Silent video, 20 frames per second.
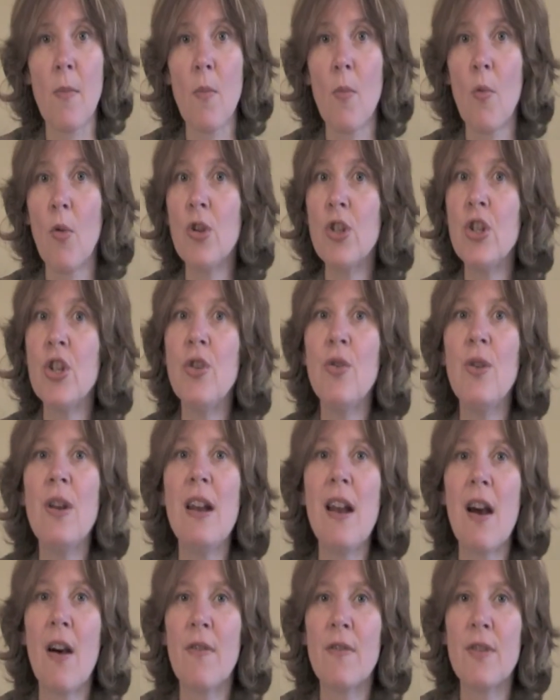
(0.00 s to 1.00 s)
What do
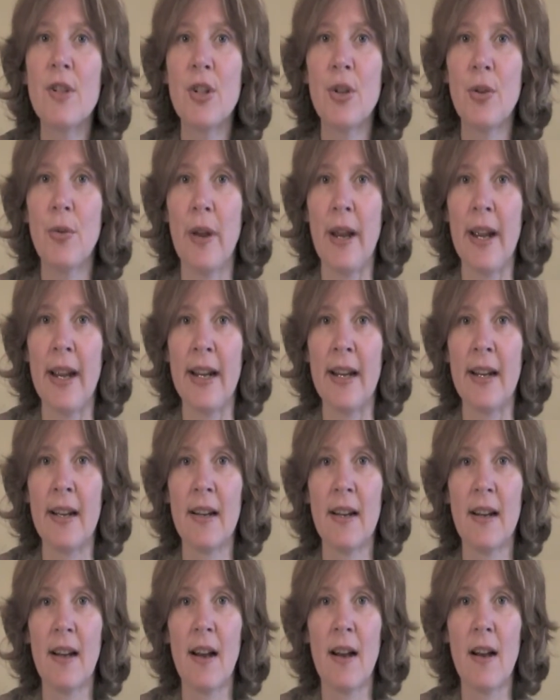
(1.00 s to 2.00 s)
you love doing?
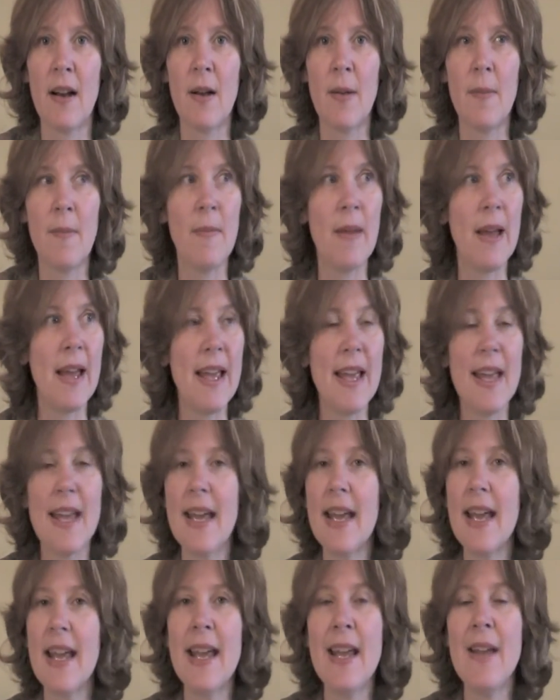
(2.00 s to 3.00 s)

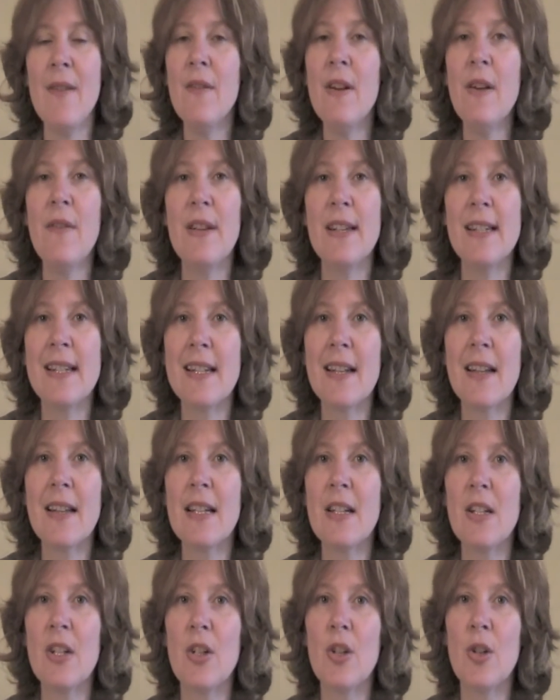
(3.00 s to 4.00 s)
Even if it's
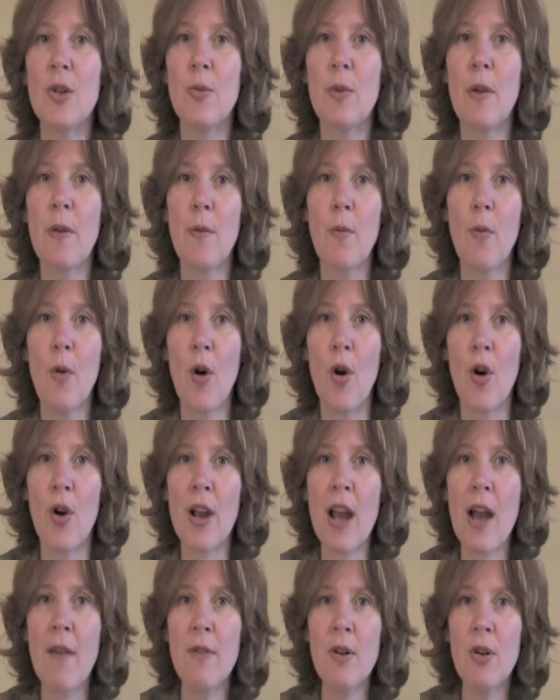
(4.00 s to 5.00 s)
nothing to do with
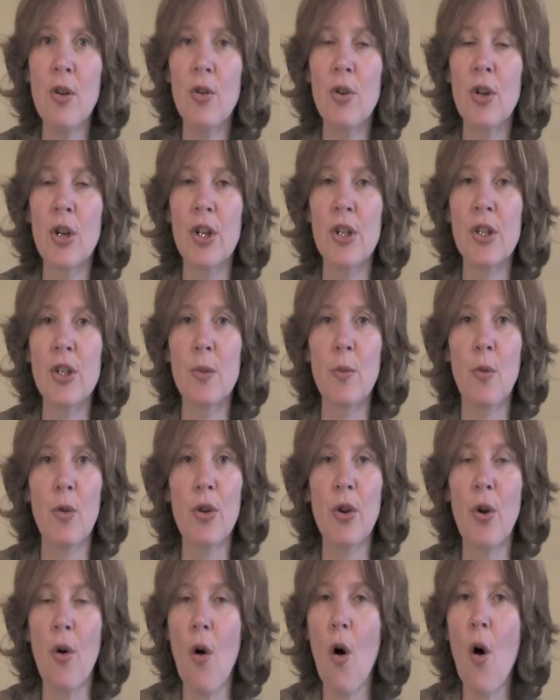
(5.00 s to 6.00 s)
work, have a look at
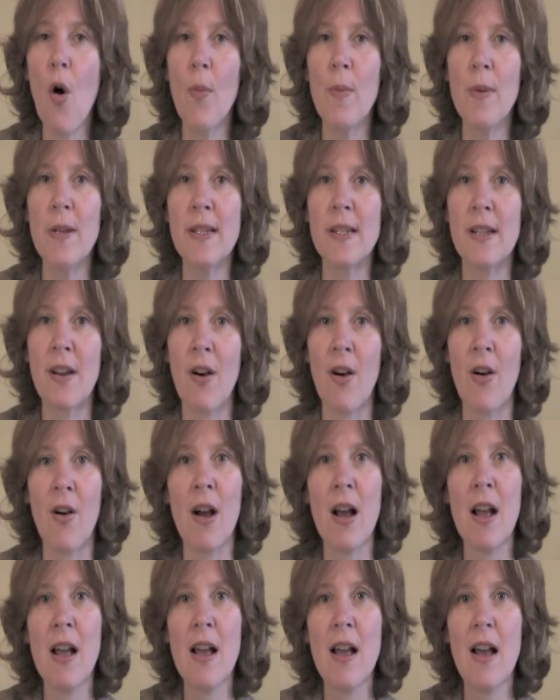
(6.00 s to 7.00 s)
what your hobbies
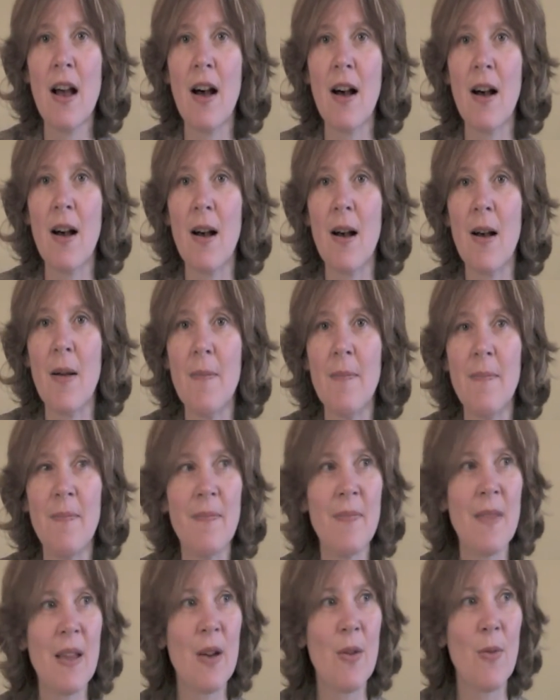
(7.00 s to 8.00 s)
are.
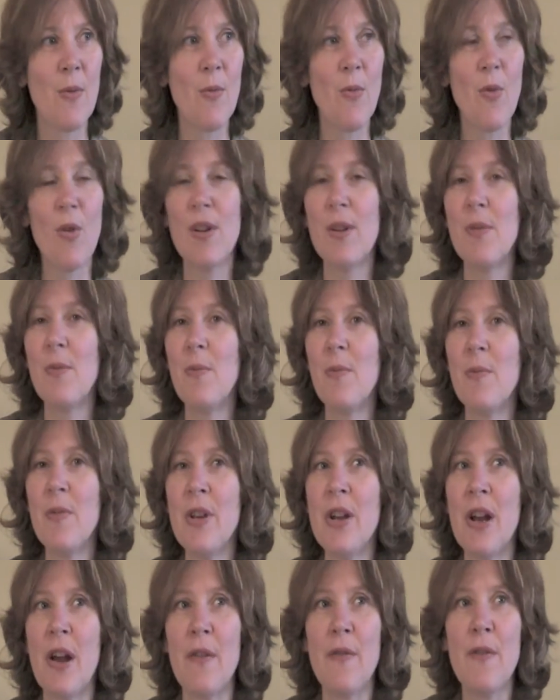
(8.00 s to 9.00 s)

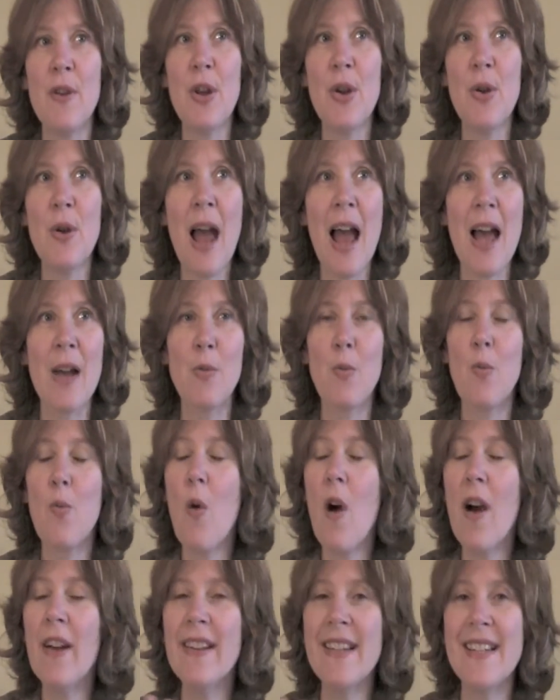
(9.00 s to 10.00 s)
If you had
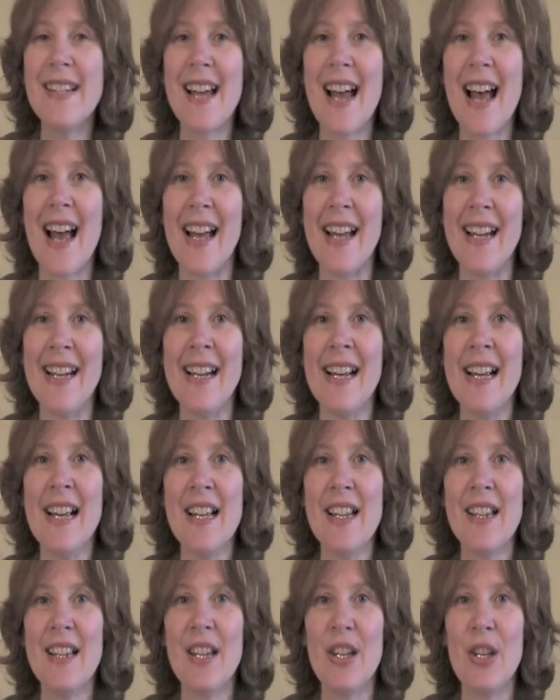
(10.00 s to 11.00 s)
one day
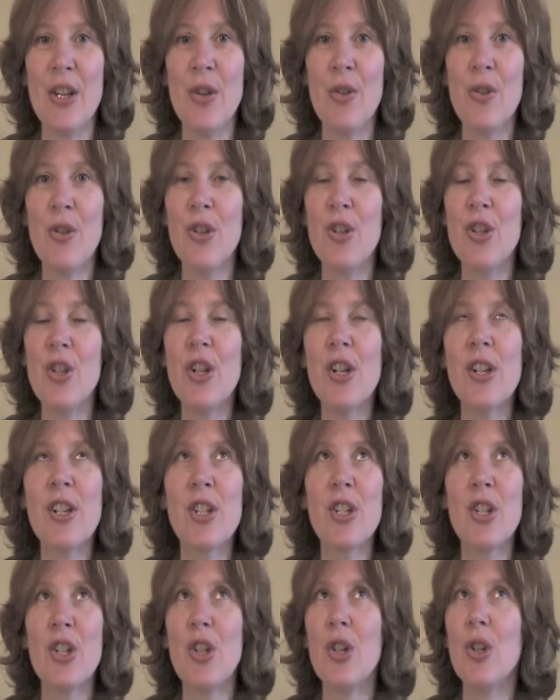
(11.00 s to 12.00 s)
that you could
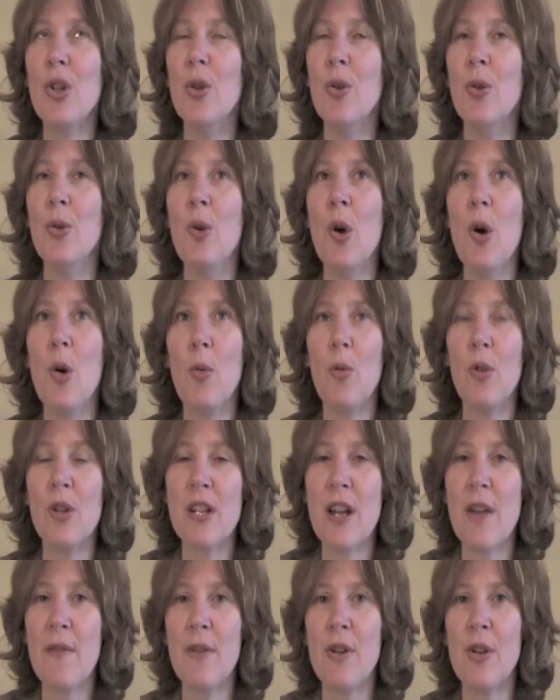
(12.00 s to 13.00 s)
just do
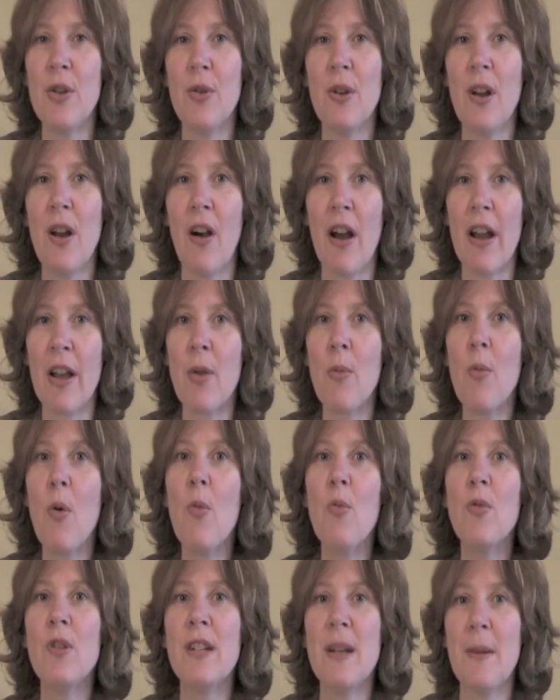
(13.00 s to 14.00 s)
whatever you like,
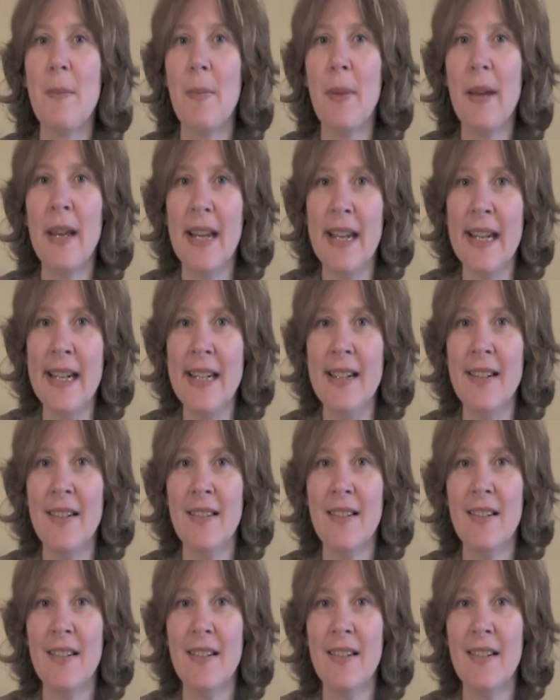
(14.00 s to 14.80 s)
what would it be?